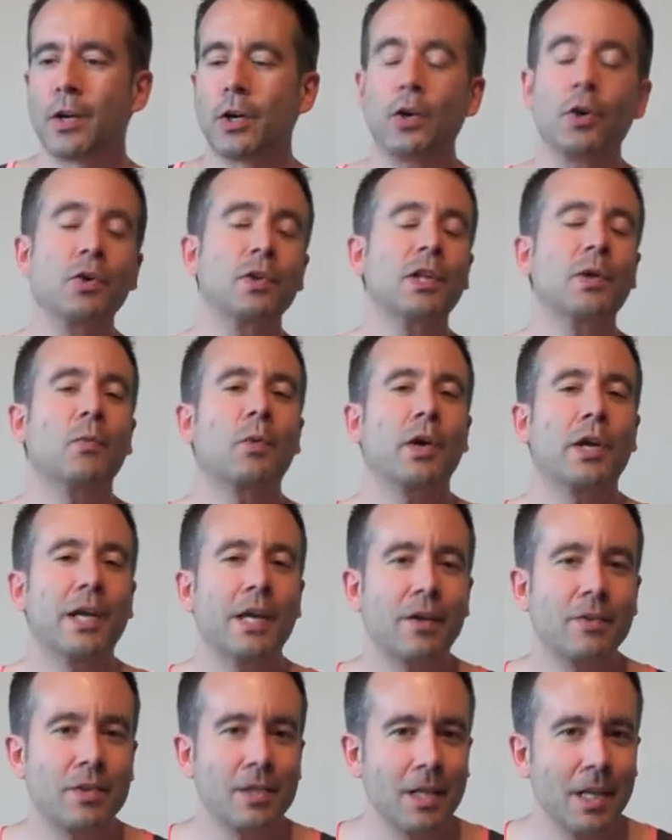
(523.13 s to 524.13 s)
currently working
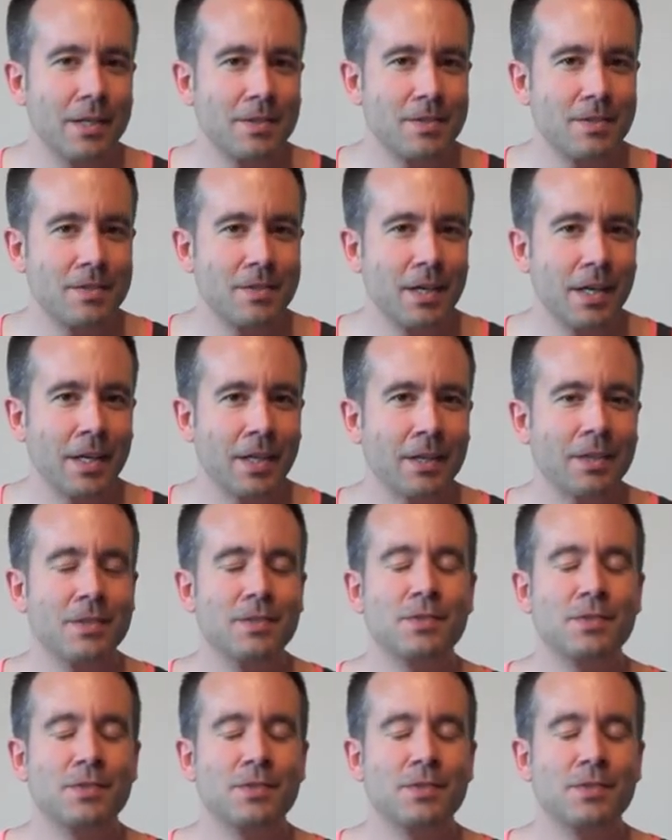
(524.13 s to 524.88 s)
out the licensing